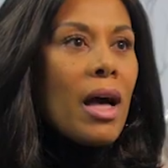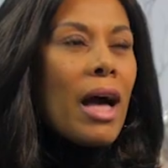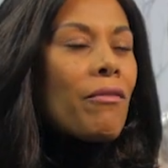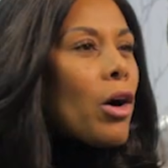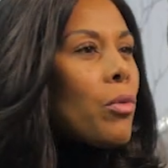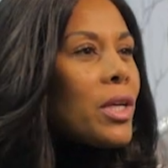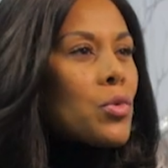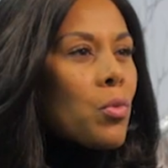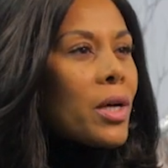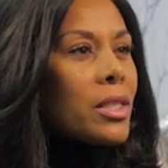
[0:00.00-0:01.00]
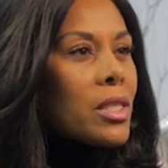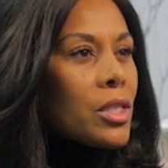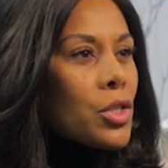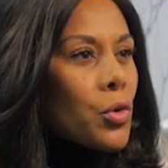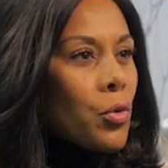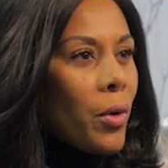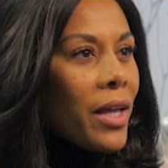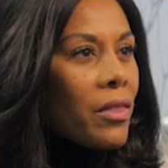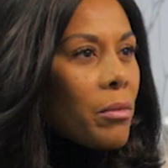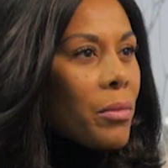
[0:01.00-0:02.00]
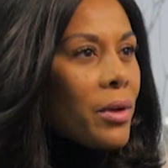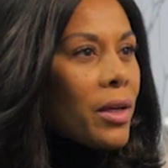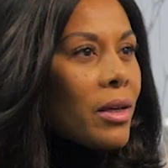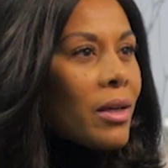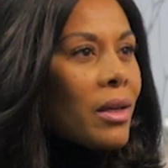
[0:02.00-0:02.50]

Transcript: I've always wanted to write the book.